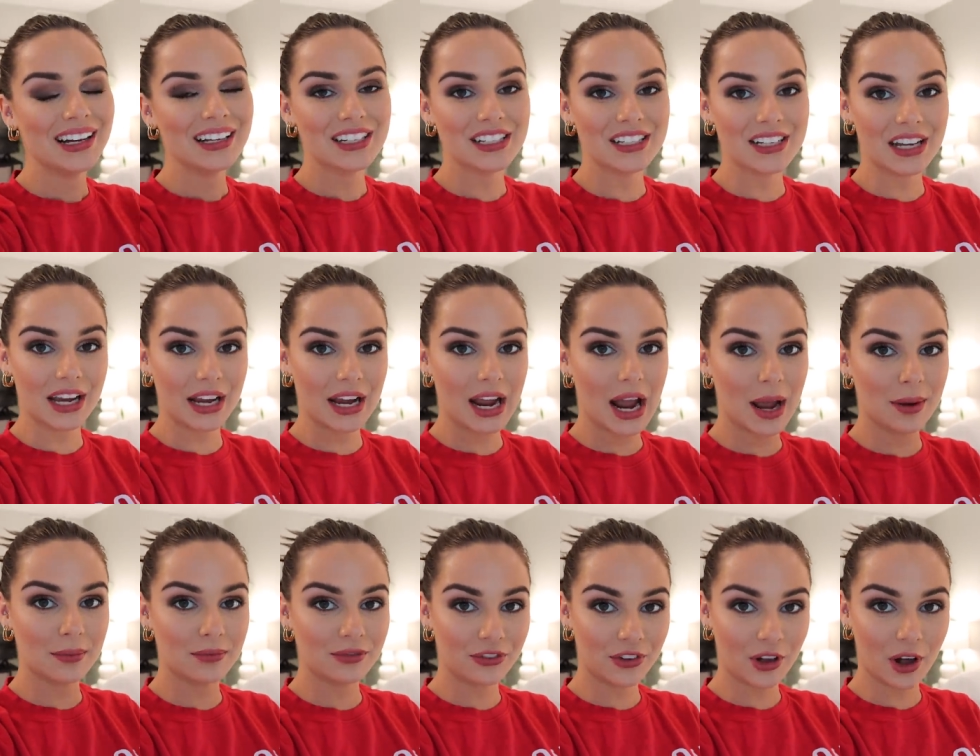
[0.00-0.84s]
Today
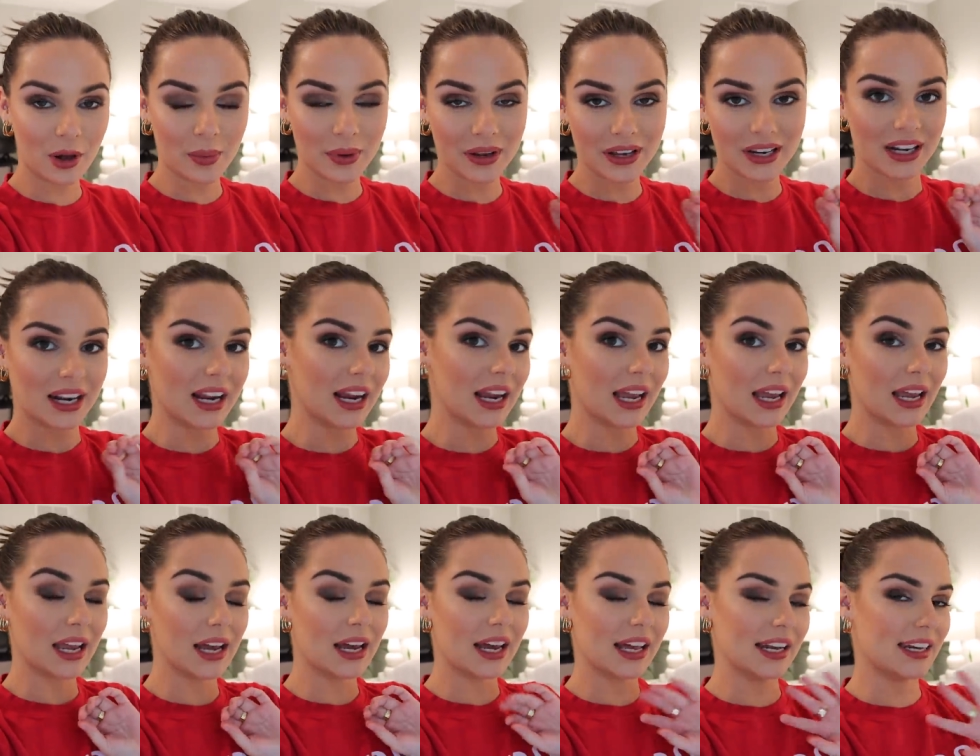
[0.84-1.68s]
I'm filming
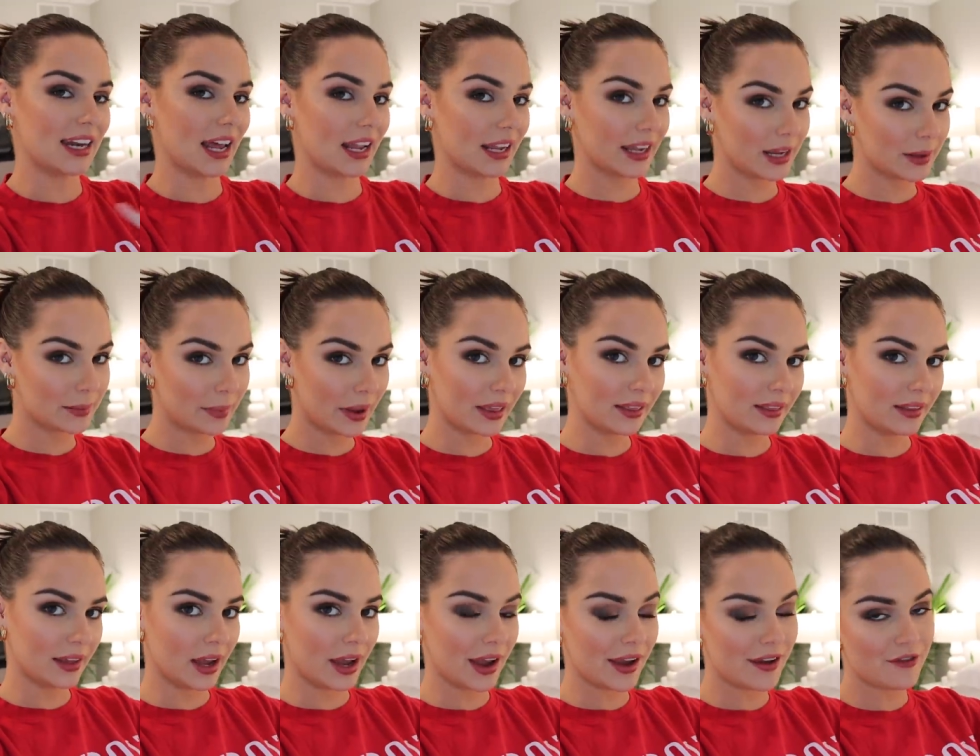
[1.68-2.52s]
a night in my
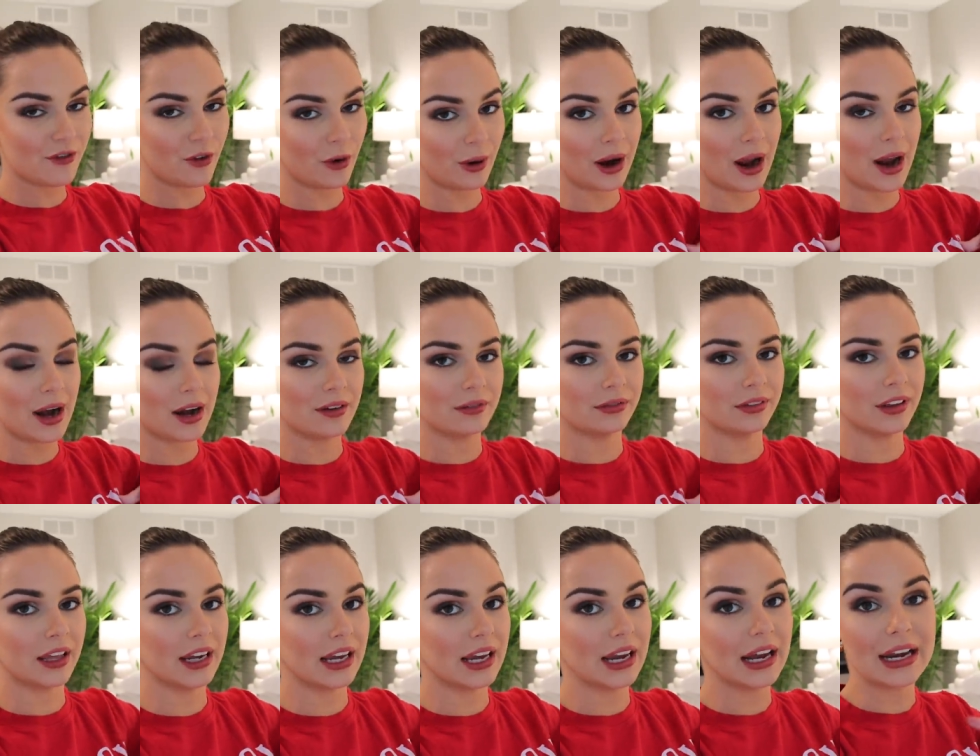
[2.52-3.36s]
life, or kind of
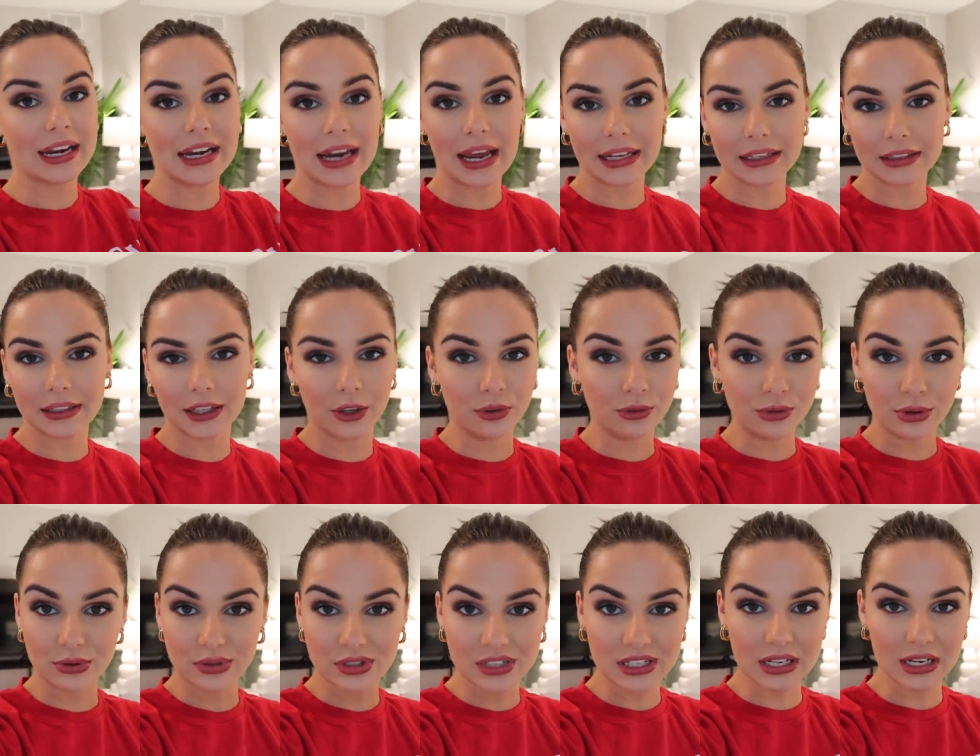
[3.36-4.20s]
like a nightly
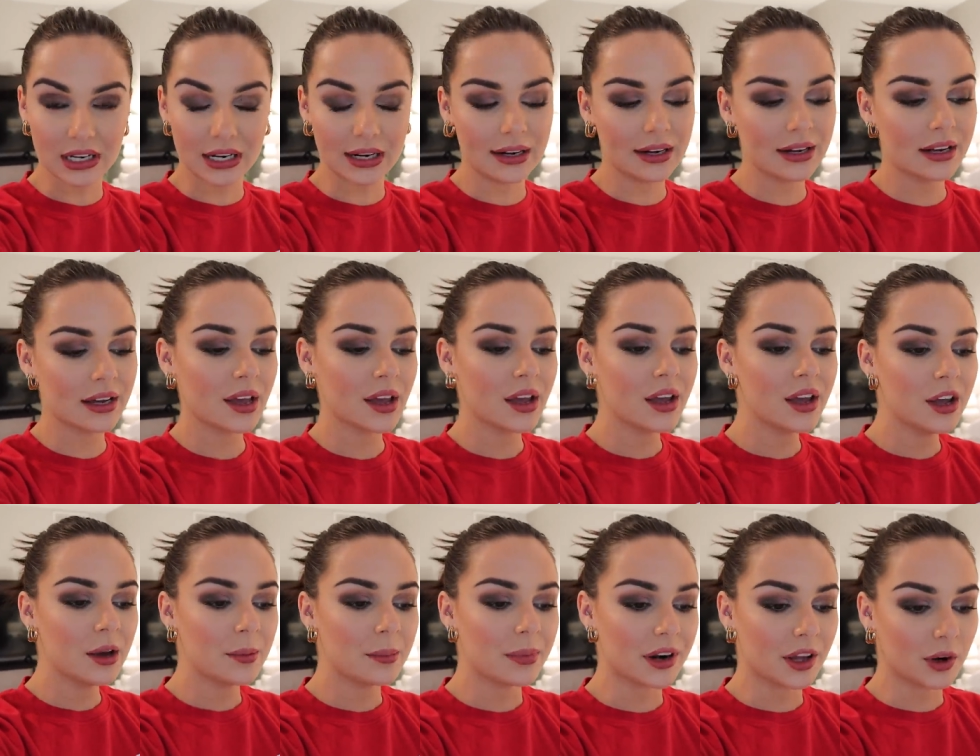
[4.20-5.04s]
routine,
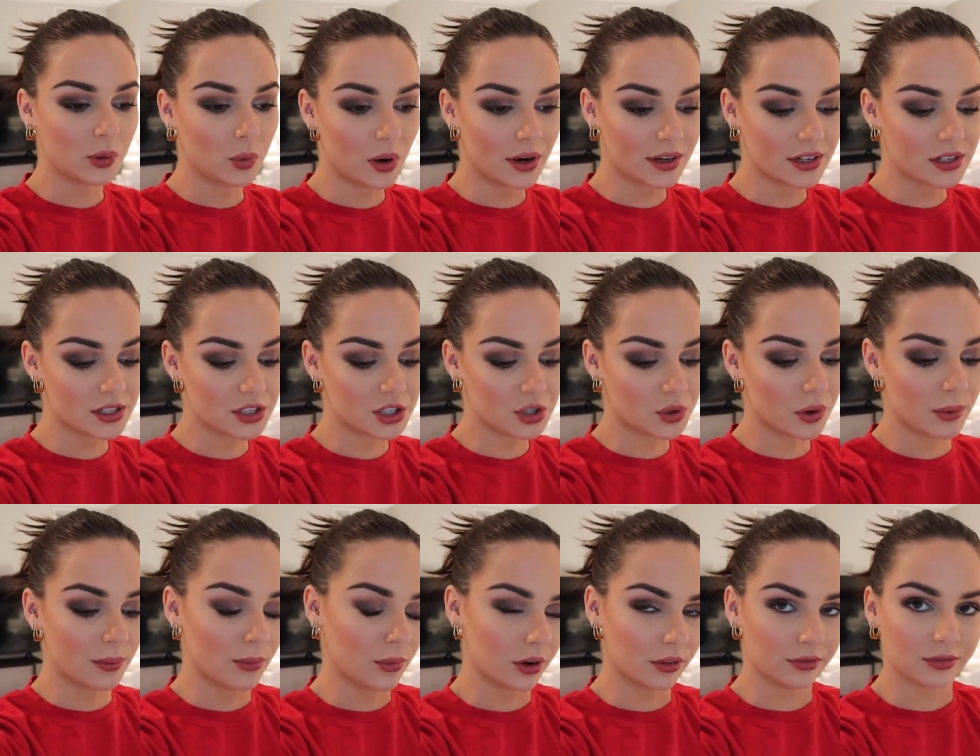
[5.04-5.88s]
but I wanted to do
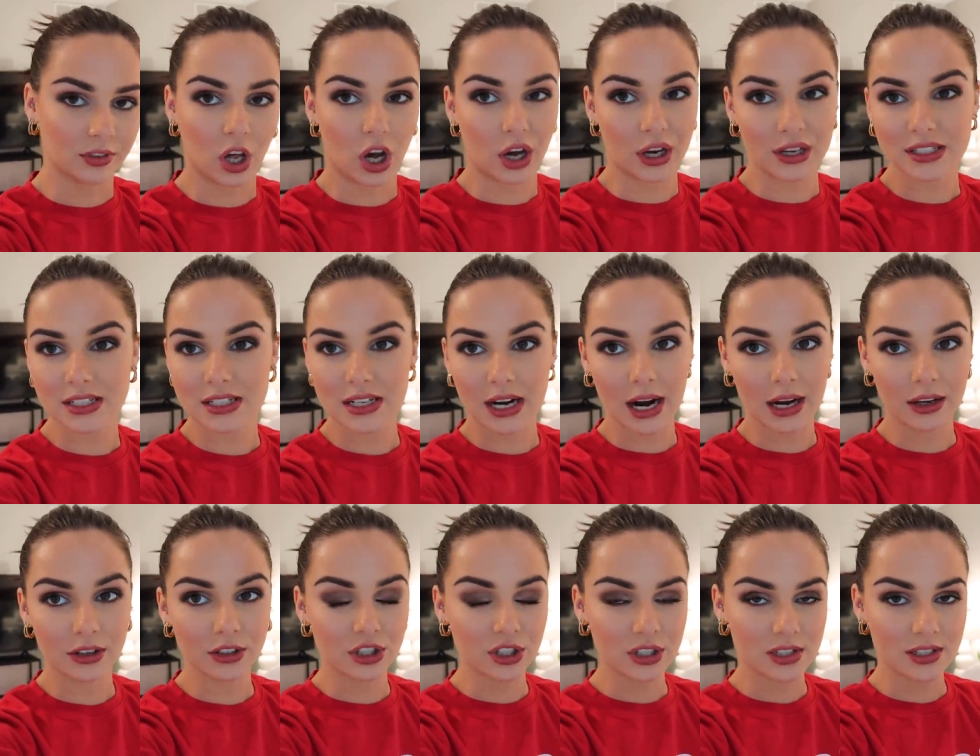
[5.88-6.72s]
it more vlog
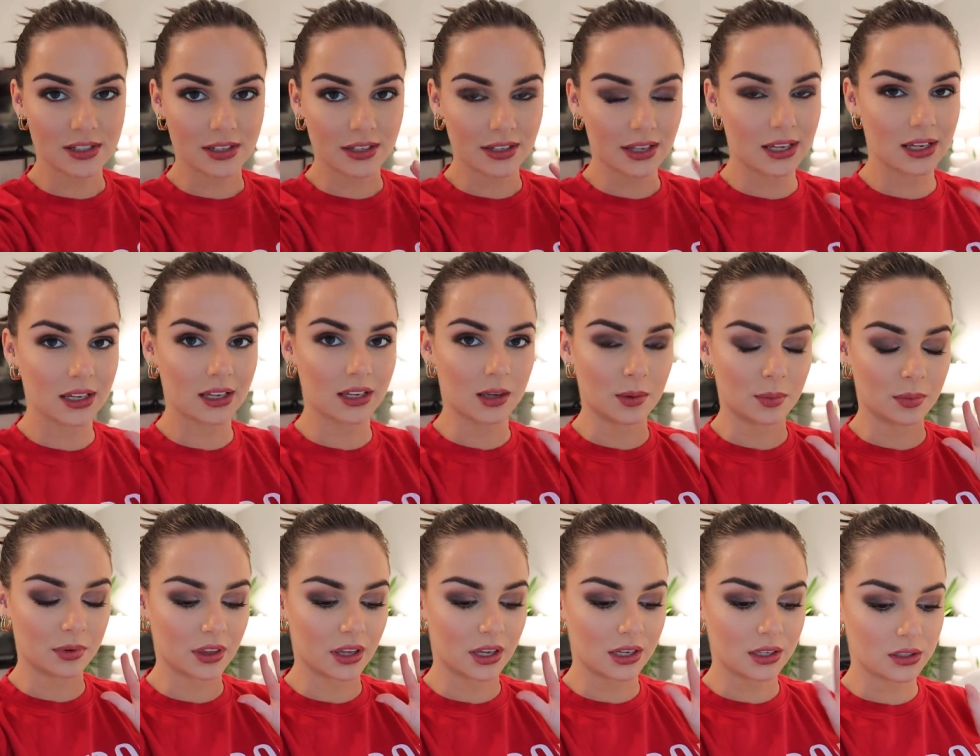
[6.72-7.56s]
style just to like
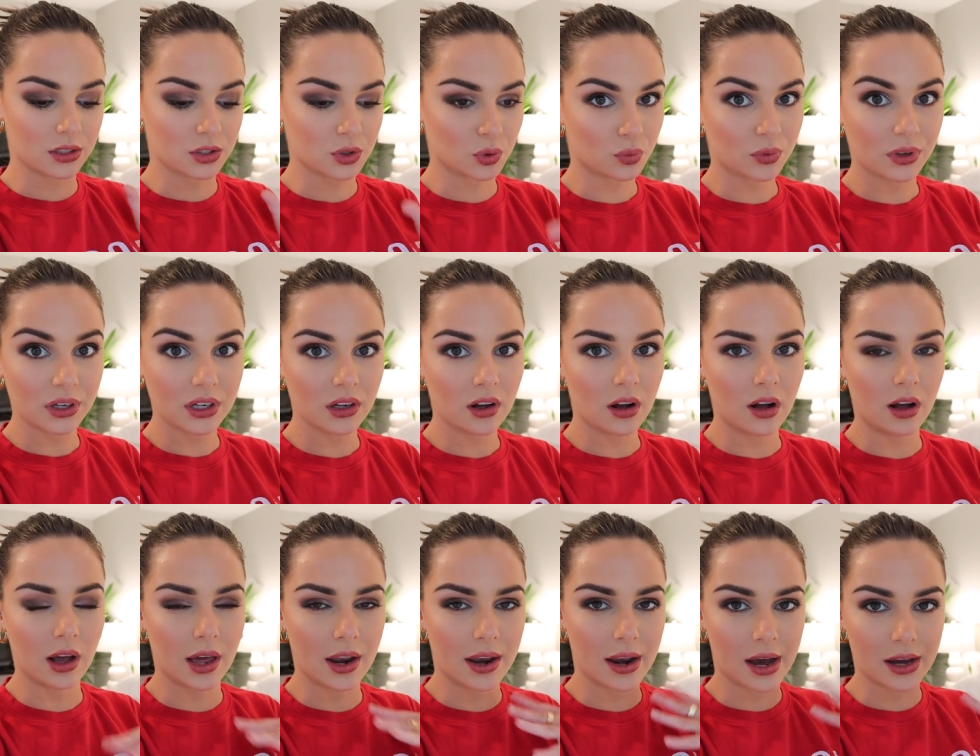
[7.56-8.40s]
keep things
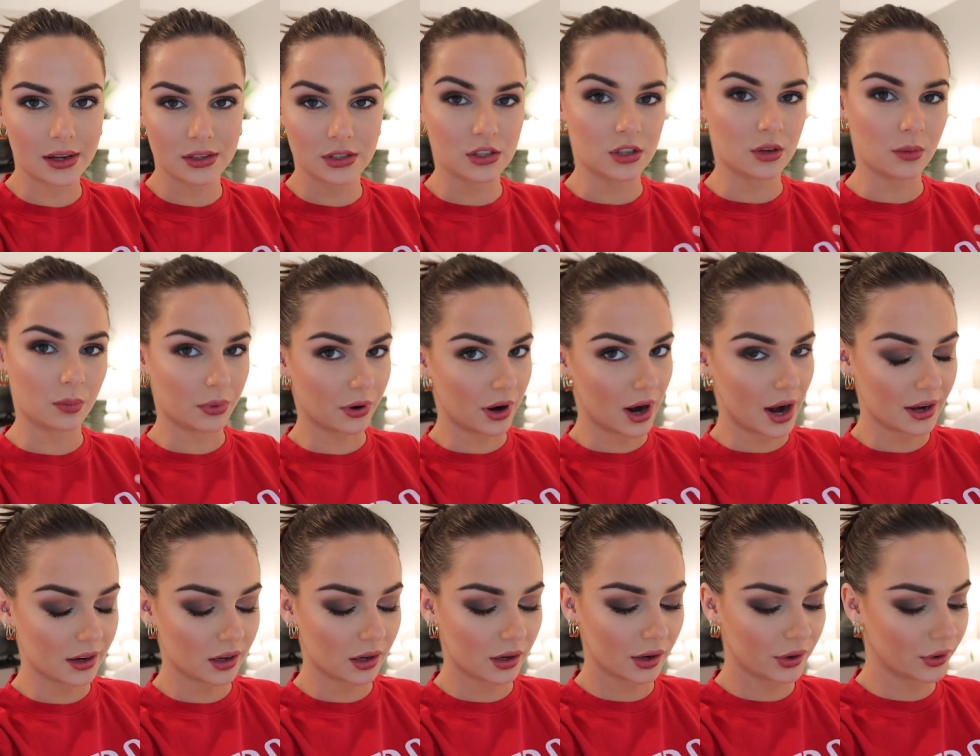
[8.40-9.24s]
real and not super
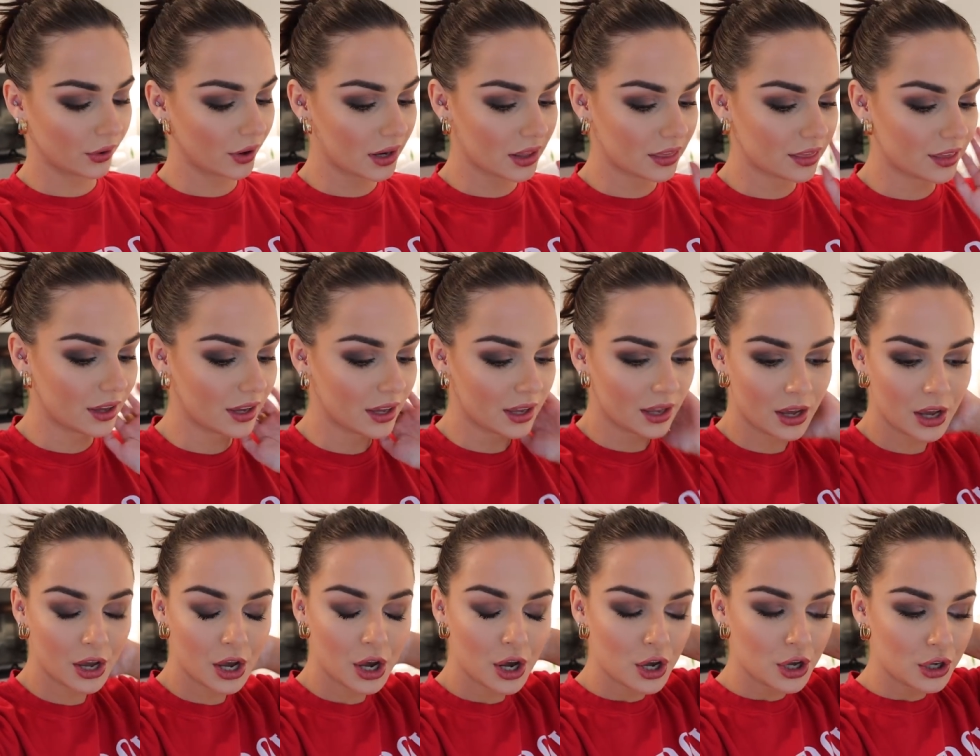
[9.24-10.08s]
edited or
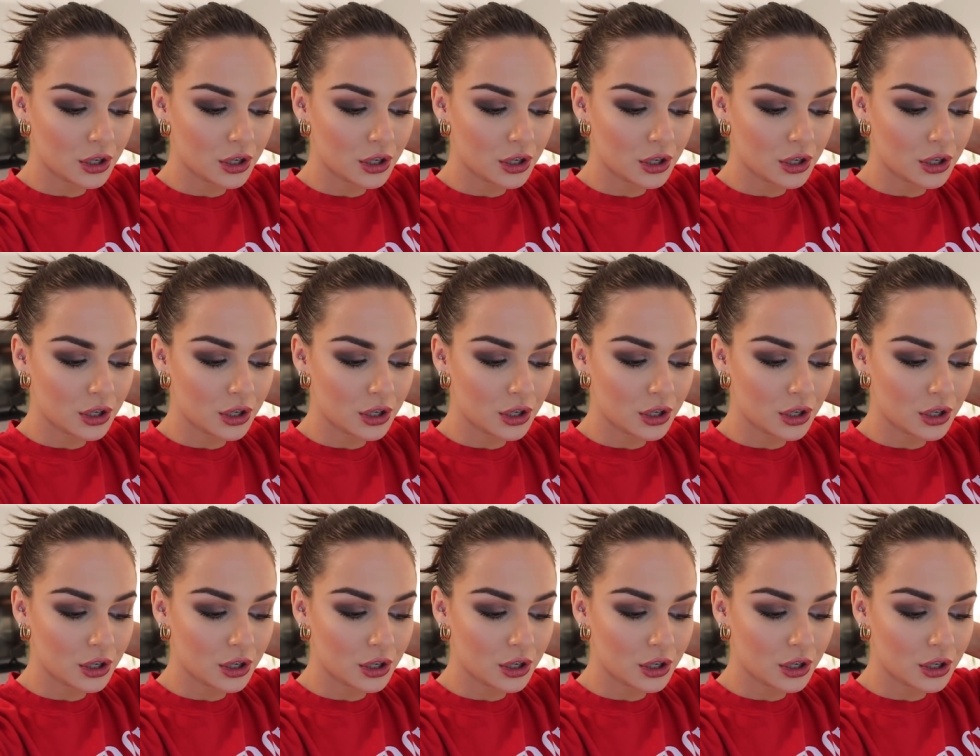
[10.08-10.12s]
anything.